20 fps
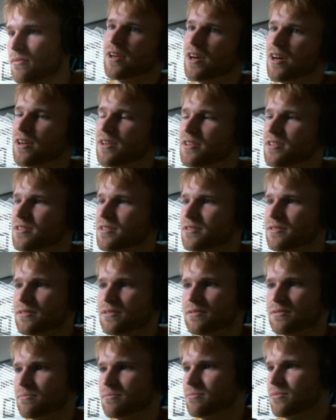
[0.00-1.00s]
Yeah, he's
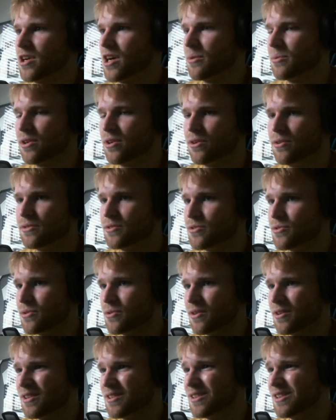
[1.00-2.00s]
probably going
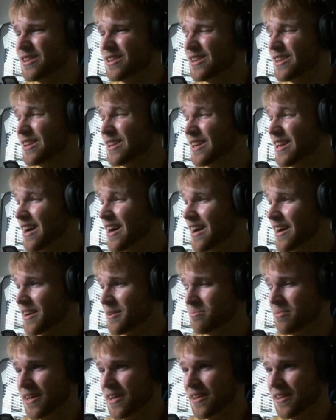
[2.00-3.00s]
through a lot
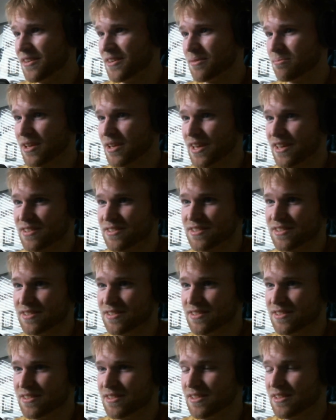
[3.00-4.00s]
of pain, I'm
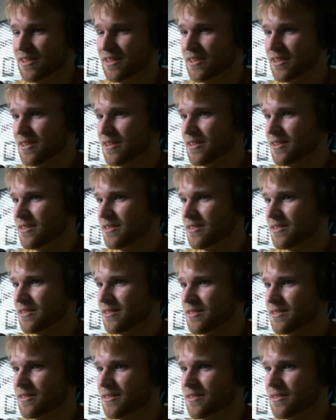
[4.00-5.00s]
guessing.
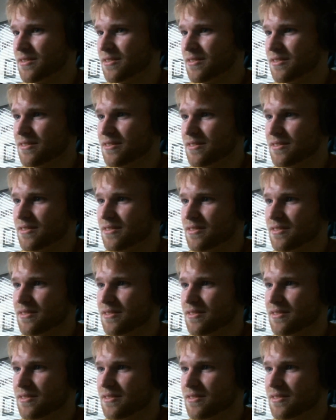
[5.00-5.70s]
What was that?